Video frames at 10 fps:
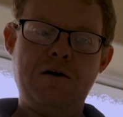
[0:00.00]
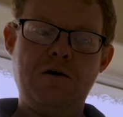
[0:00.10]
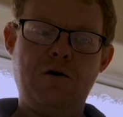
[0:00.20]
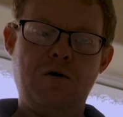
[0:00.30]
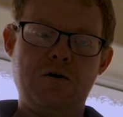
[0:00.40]

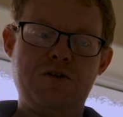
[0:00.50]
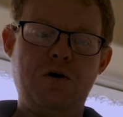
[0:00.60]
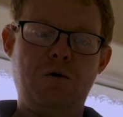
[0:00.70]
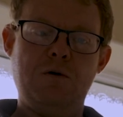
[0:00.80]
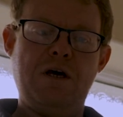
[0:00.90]
hose
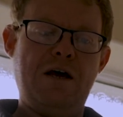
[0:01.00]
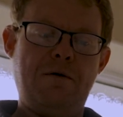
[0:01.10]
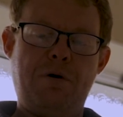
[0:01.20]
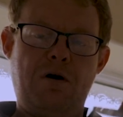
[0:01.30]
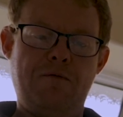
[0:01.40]
holder
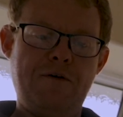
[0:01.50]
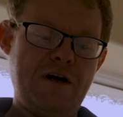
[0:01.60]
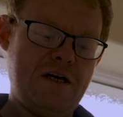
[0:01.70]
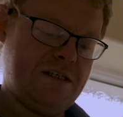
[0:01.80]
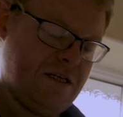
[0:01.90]
put on
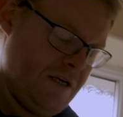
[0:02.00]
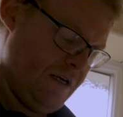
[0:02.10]
first,